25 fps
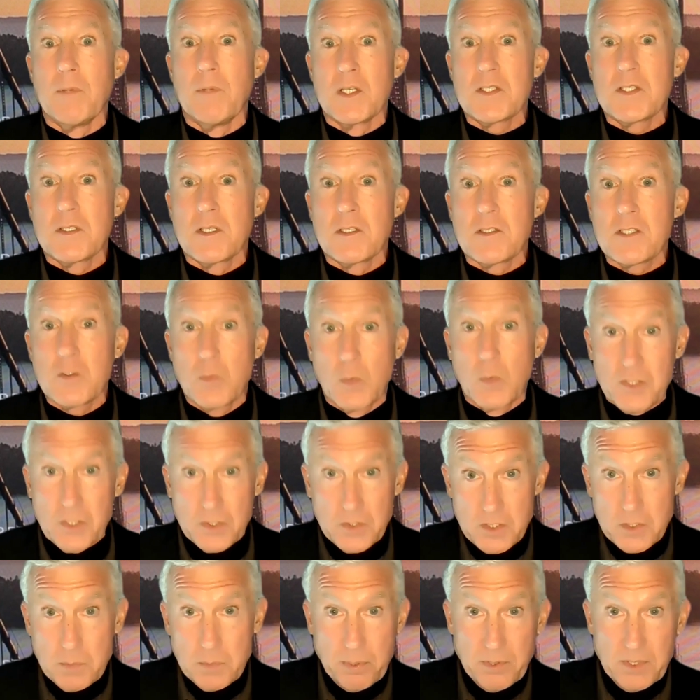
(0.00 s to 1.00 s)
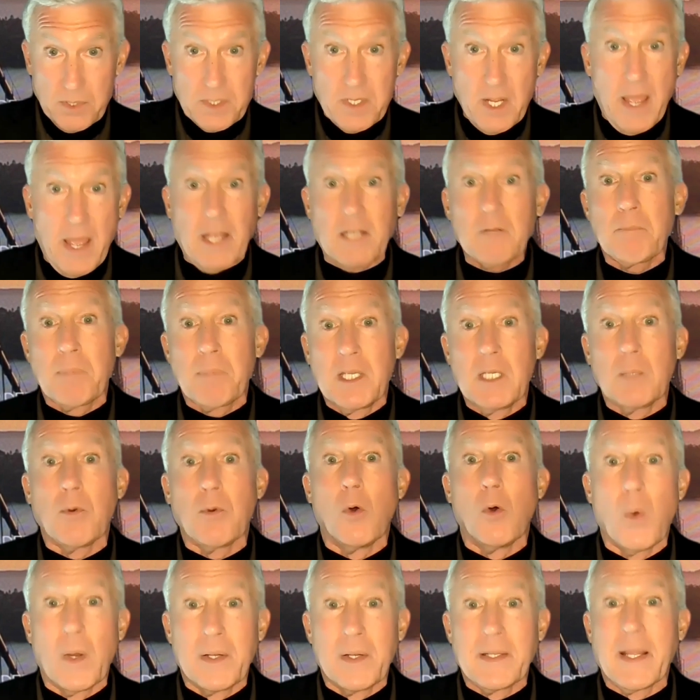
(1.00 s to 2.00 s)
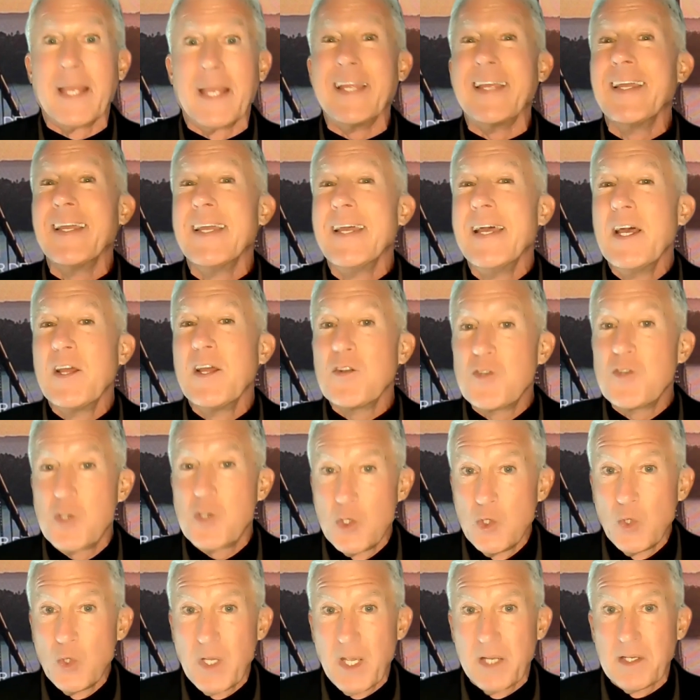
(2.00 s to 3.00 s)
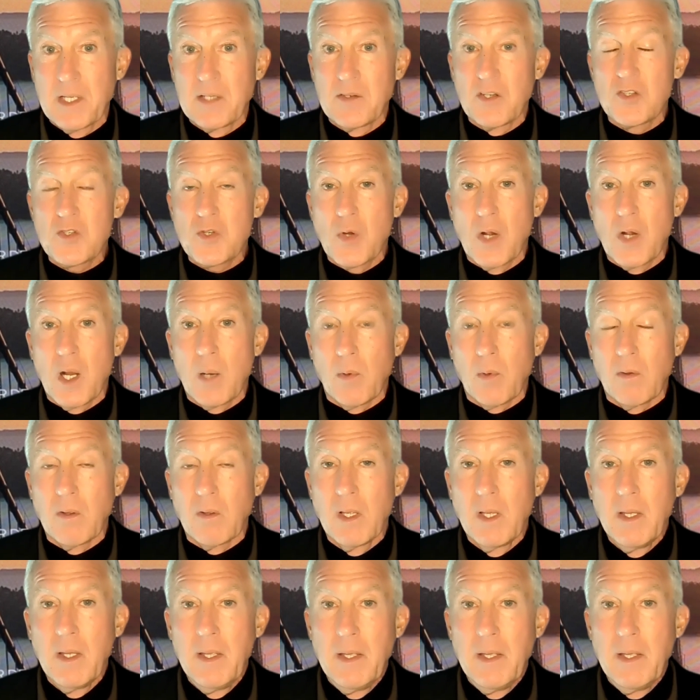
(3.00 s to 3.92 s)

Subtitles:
business, which is protect people when they do get into trouble.